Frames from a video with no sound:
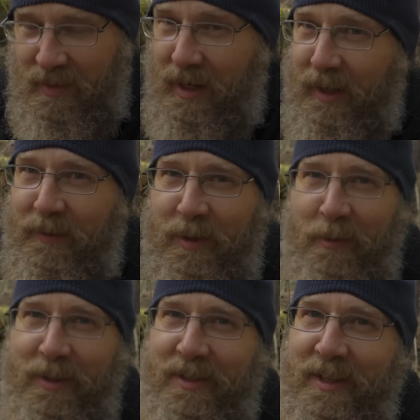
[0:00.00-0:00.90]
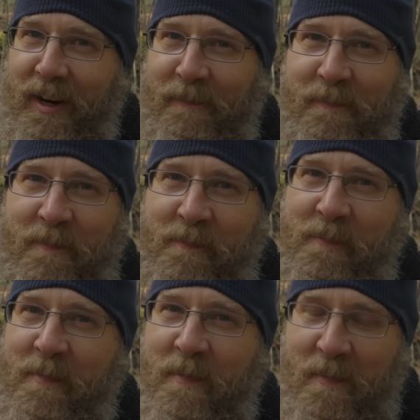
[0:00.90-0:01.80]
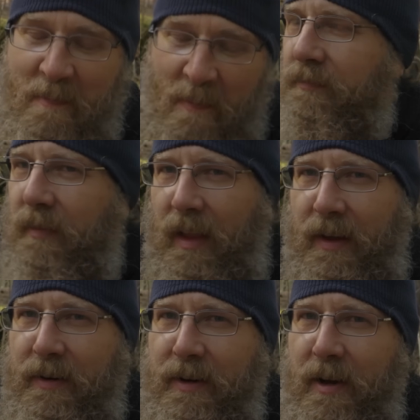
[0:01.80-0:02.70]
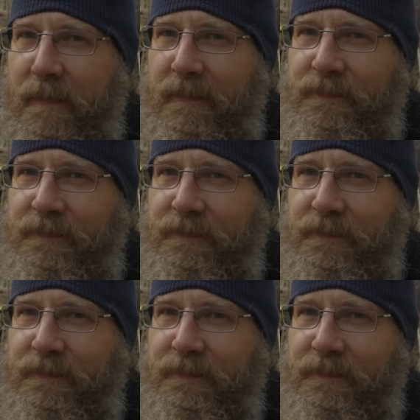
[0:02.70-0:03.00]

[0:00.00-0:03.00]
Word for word: I don't even know what to say. I don't know.